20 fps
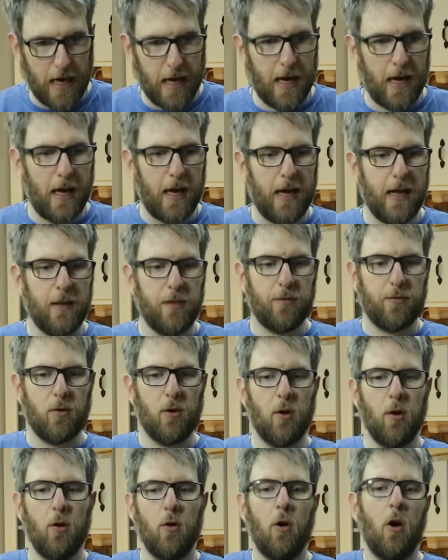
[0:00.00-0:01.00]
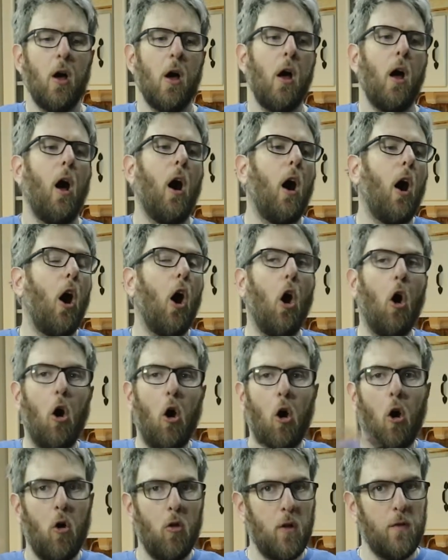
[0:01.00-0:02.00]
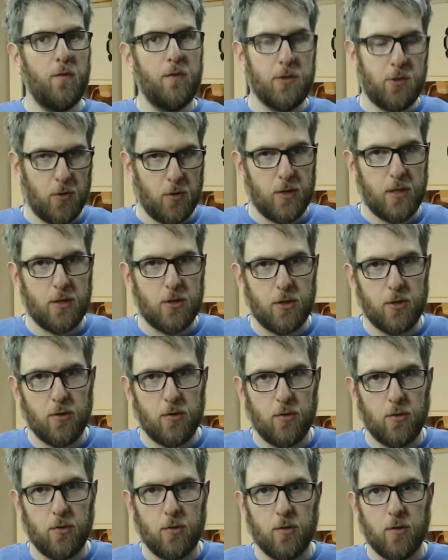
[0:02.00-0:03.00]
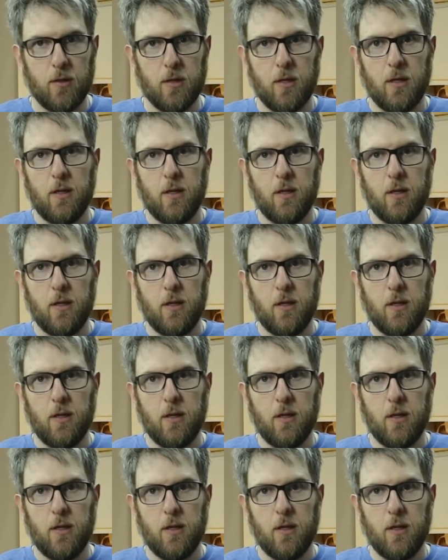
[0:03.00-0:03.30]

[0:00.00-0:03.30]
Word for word: I throw all of the traditional